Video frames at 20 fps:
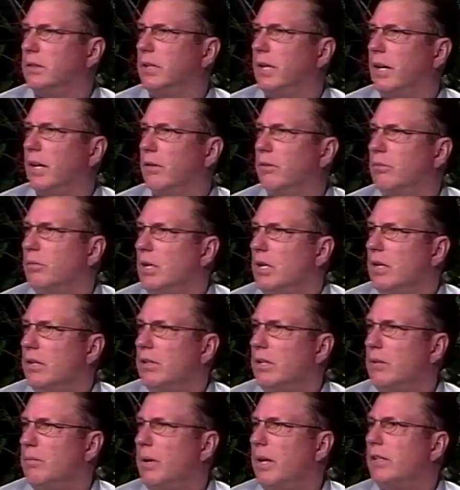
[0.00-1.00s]
account.
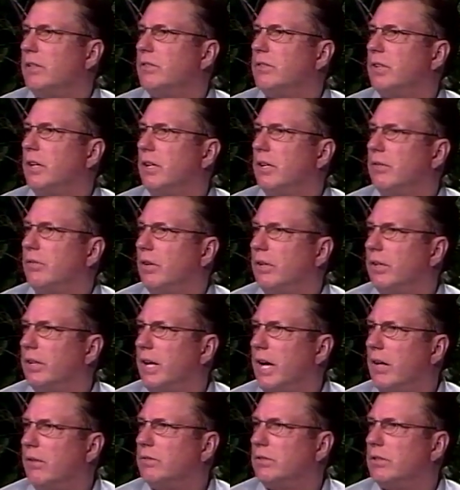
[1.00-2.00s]
They might save on
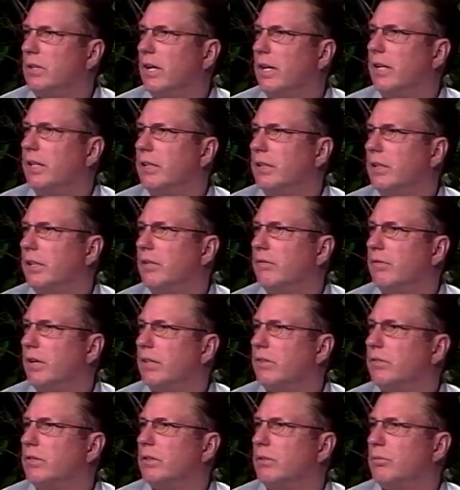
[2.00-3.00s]
the outside and
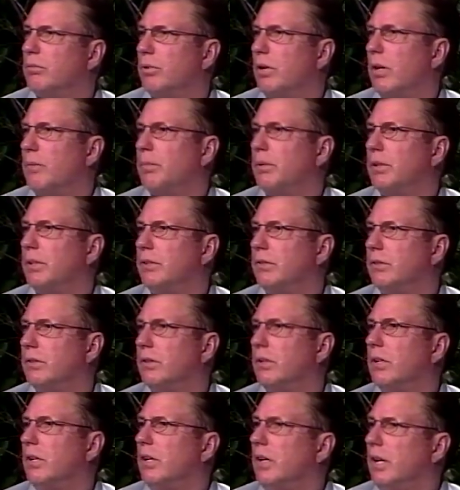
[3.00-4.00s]
invest in properties
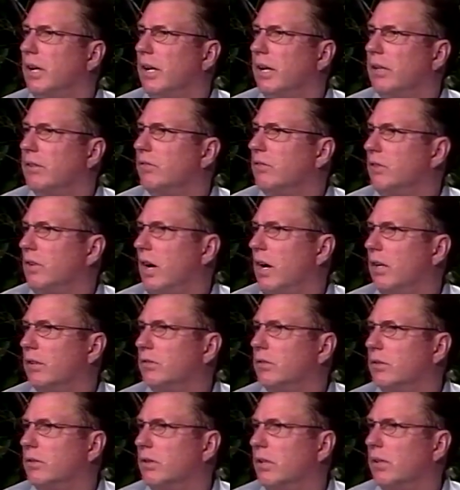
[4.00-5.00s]
and, and yes.
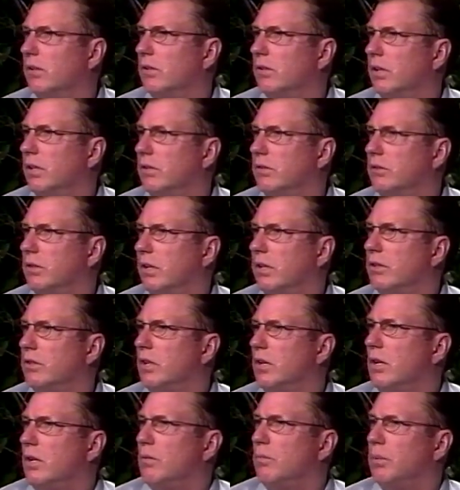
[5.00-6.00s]
stocks and, and, yeah. and, such.
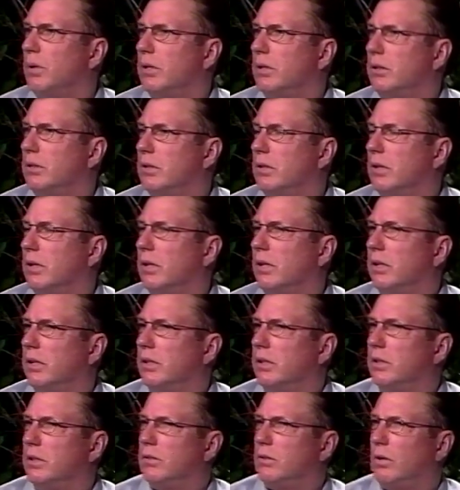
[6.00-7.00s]
But uh,
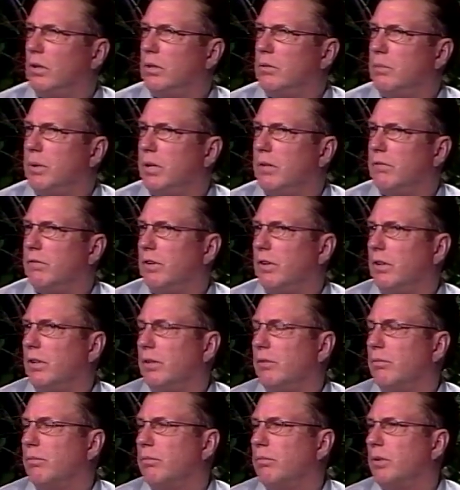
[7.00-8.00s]
it's only been
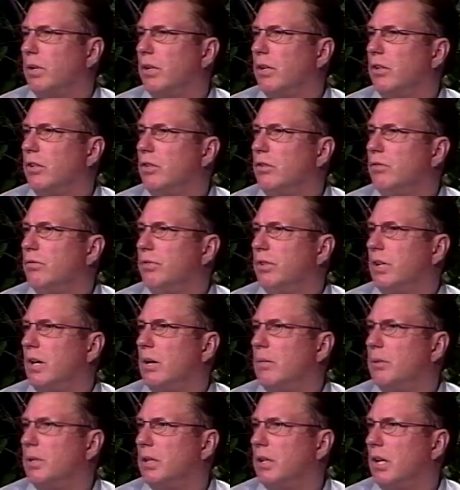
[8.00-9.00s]
fairly a new
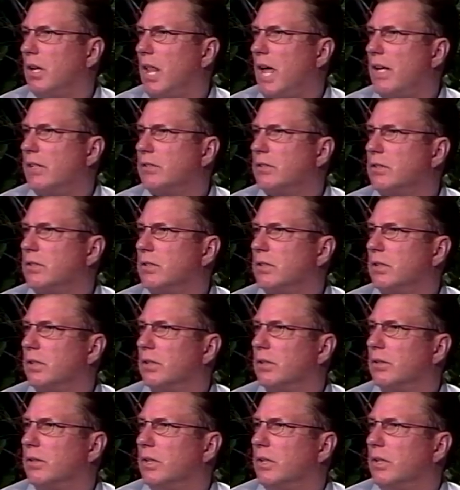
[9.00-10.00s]
phenomenon in the last
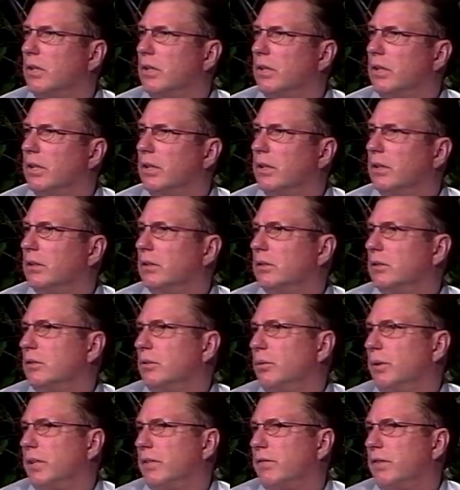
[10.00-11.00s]
uh, uh,
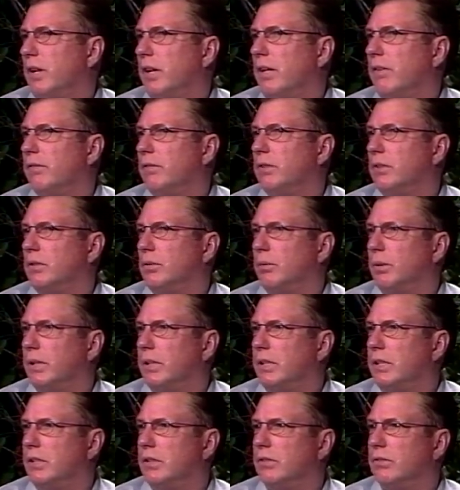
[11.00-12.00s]
25 to
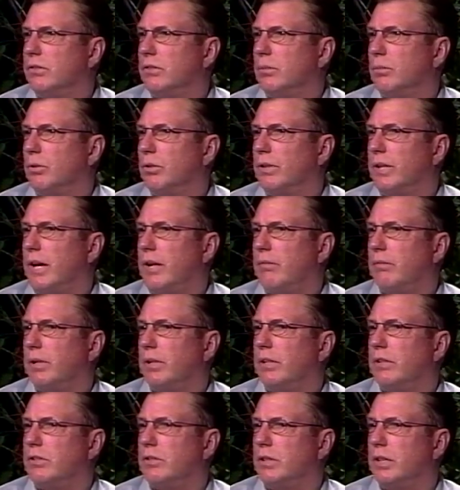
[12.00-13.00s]
20 years, somewhere in that
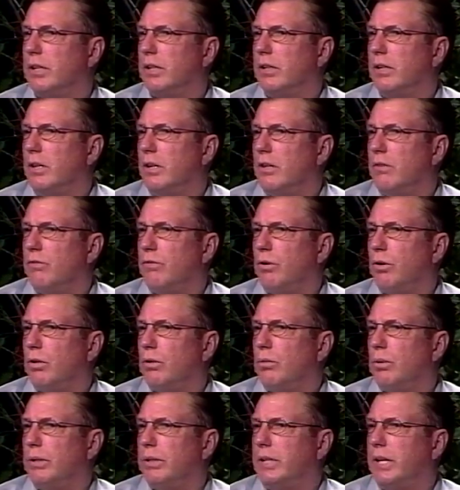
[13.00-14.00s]
range, that
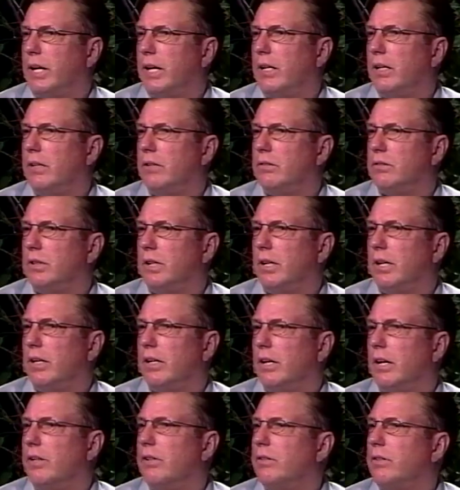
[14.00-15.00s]
401ks
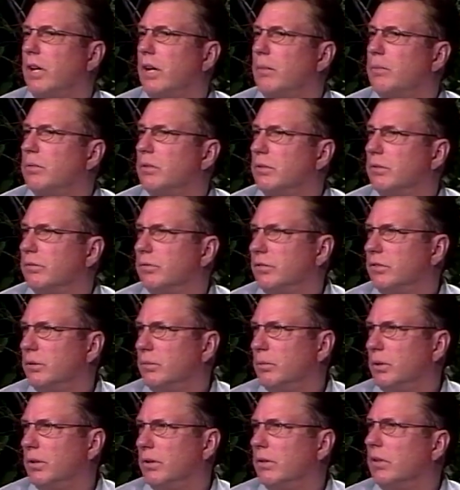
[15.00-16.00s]
and other types of
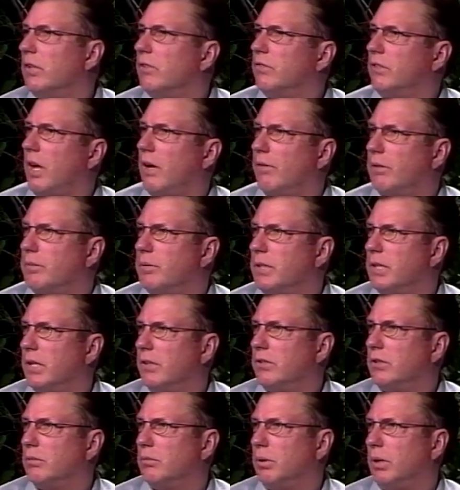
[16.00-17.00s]
similar salary
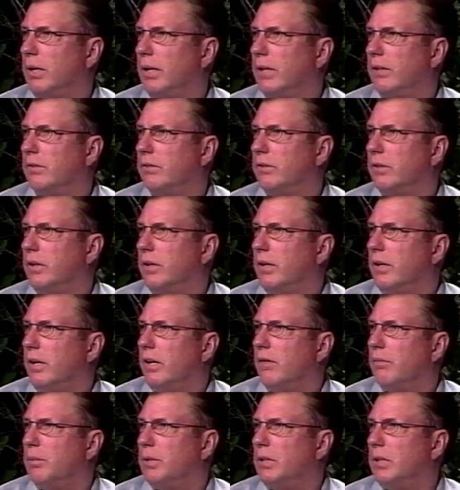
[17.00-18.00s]
reduction plans
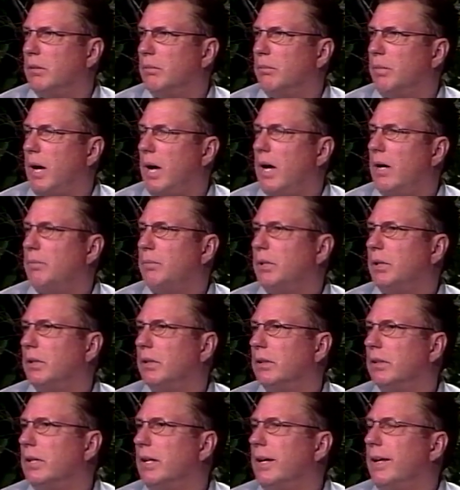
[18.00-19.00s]
have become
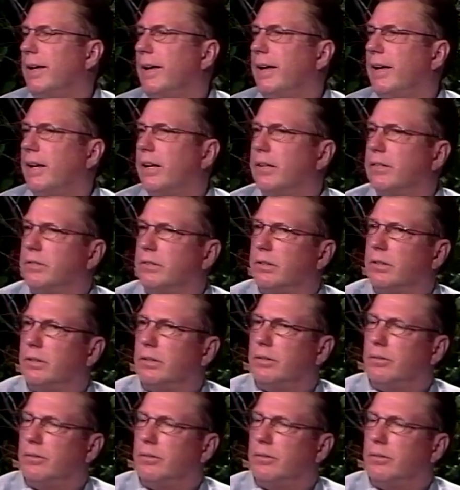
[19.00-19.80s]
popular as